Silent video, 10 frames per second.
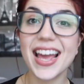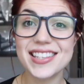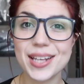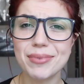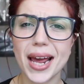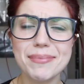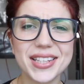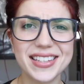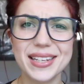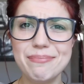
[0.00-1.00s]
And sometimes
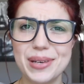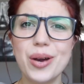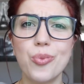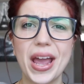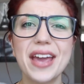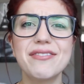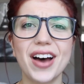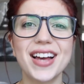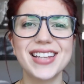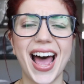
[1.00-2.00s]
this can be a way of
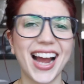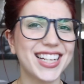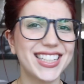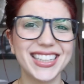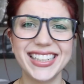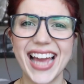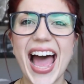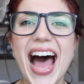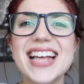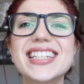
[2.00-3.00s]
us actually
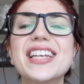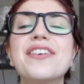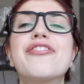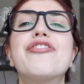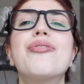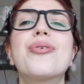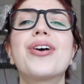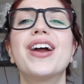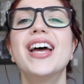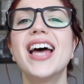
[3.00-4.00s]
asking
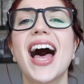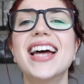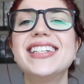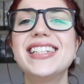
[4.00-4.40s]
for a